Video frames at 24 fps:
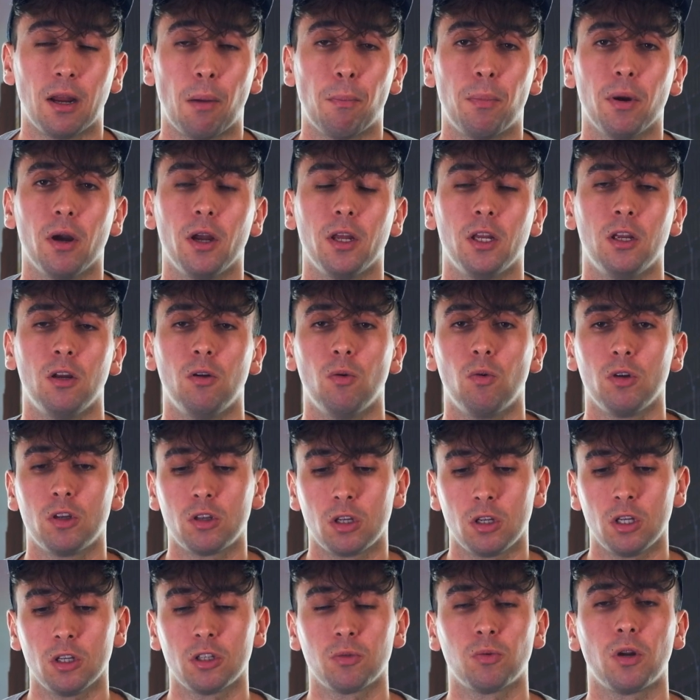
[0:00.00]
but you
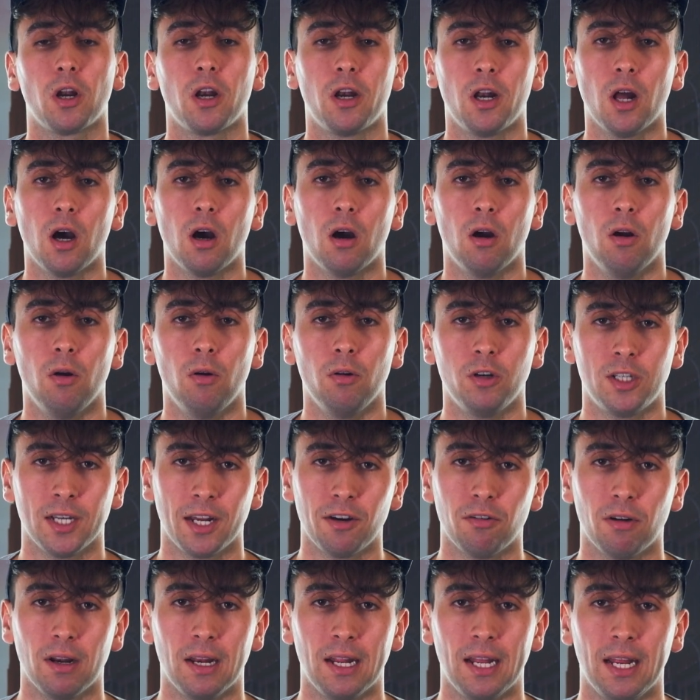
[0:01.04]
just want to know
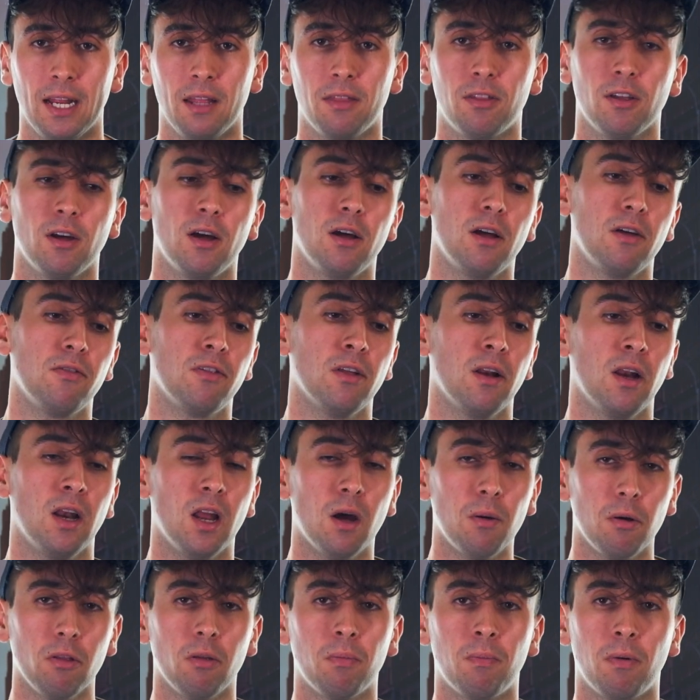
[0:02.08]
generally that the
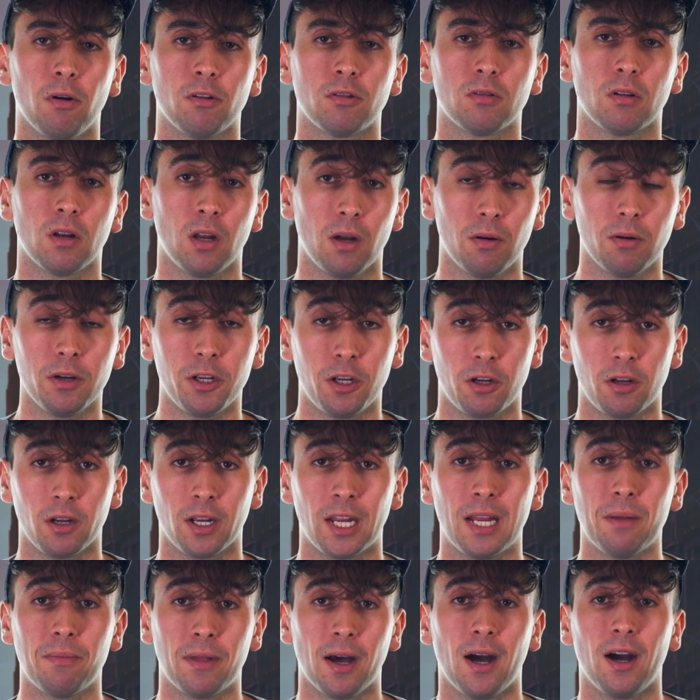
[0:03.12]
lower you can
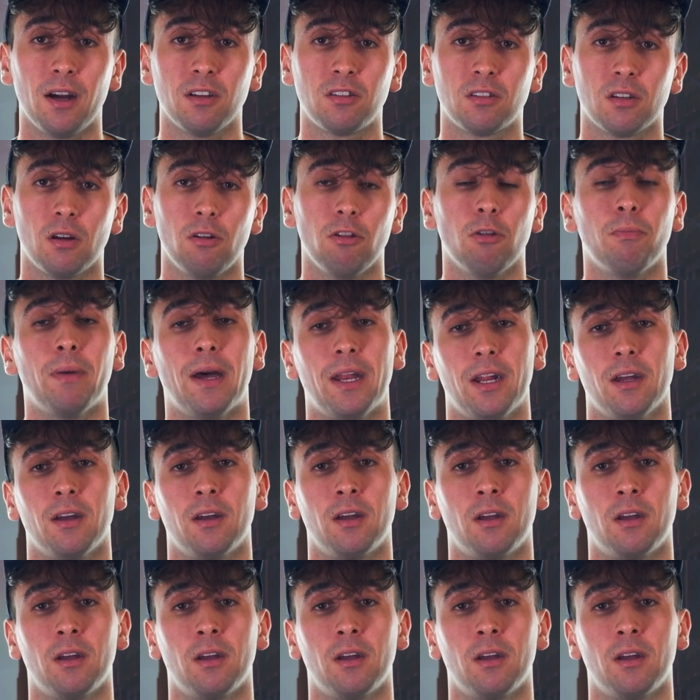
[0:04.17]
keep that ISO, the better.